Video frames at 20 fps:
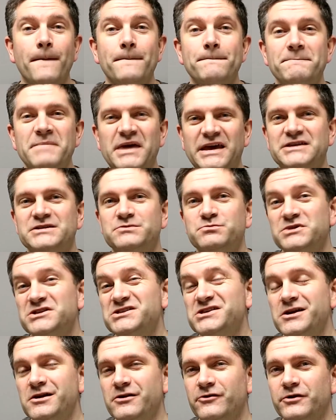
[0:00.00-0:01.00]
mixed
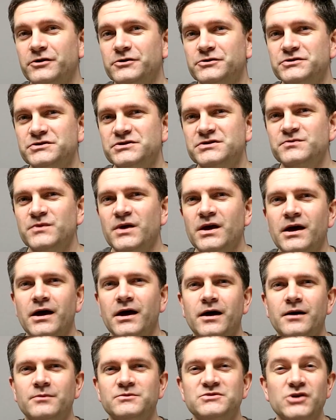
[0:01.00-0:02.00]
materials,
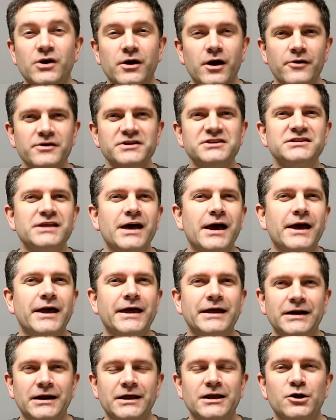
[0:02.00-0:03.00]
so I'll go into that
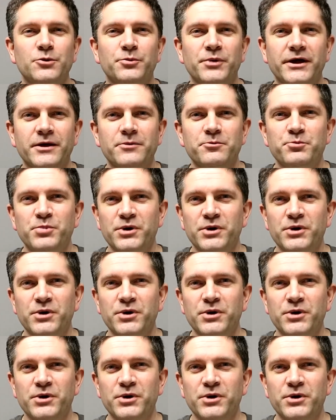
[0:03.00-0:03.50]
in a little bit.